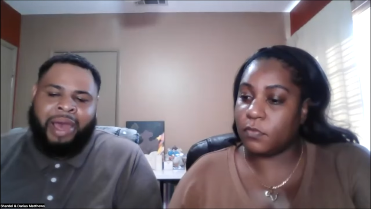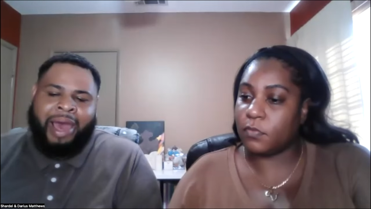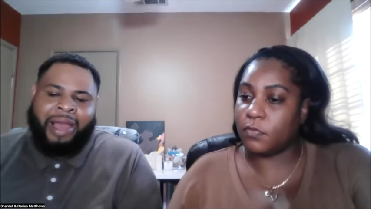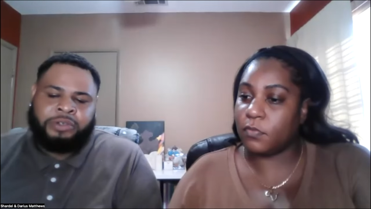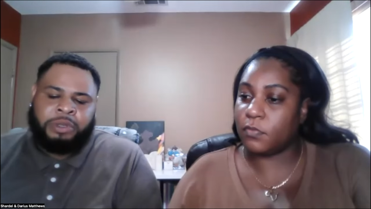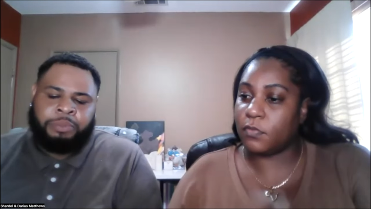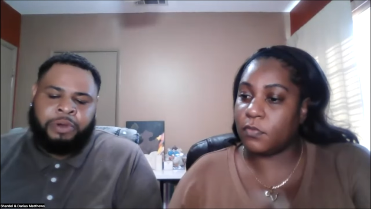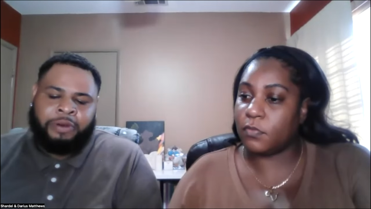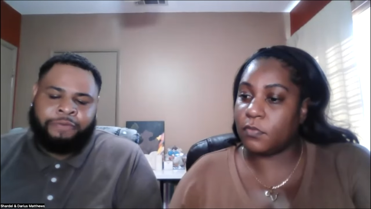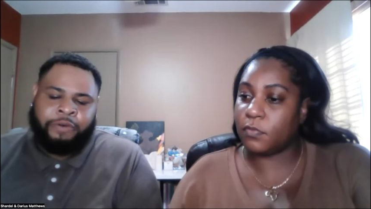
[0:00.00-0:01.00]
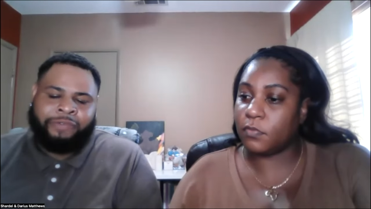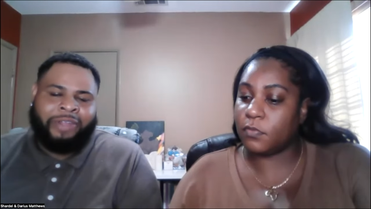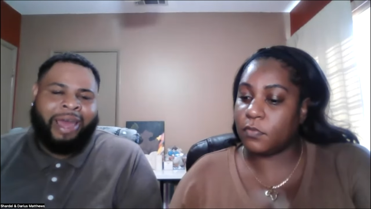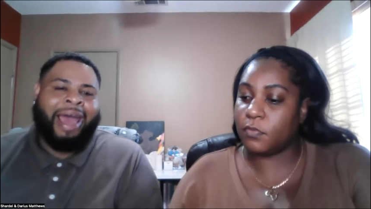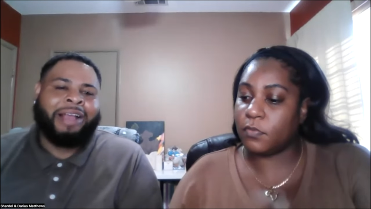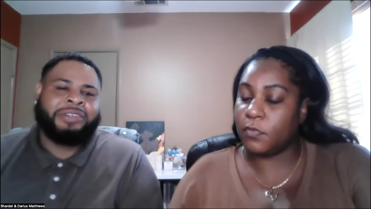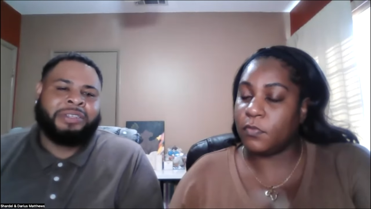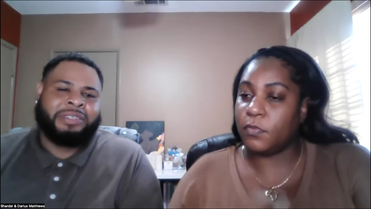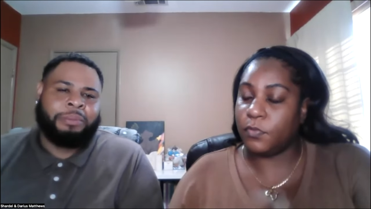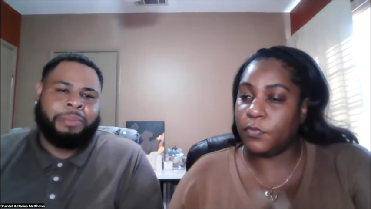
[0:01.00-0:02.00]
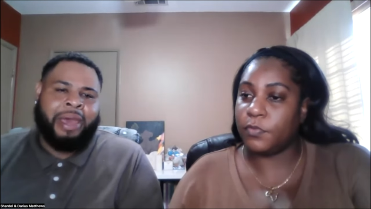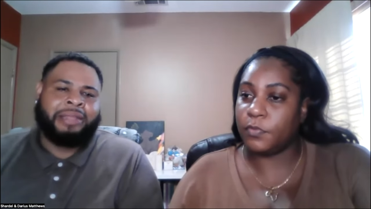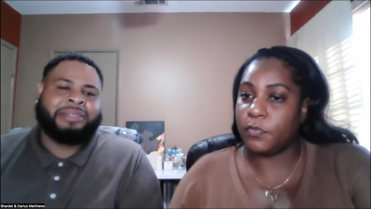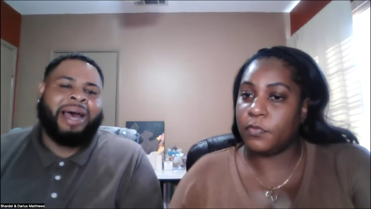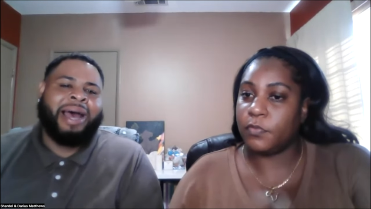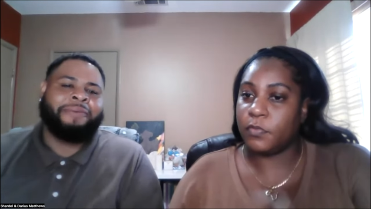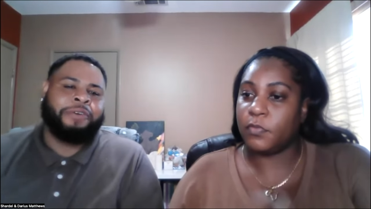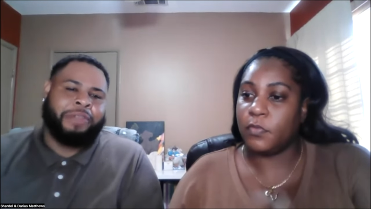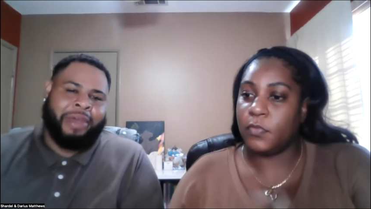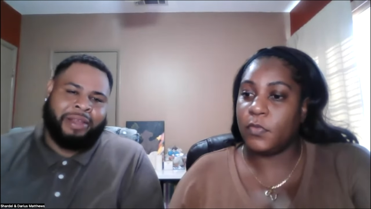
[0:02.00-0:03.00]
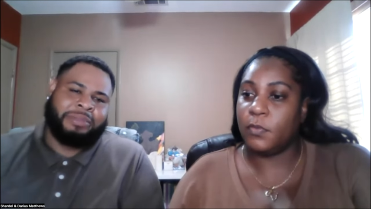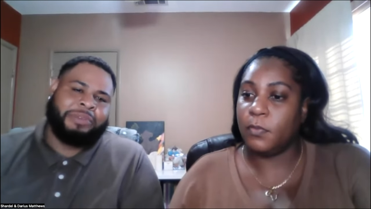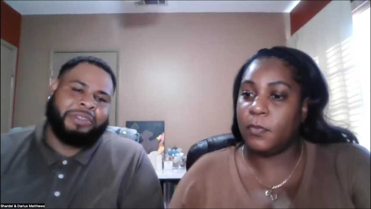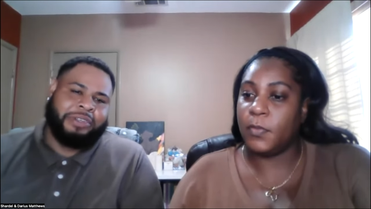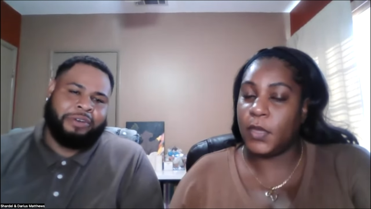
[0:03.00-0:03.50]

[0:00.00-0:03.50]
Speaker 1: Actually, putting forth the action to make time for that intimacy to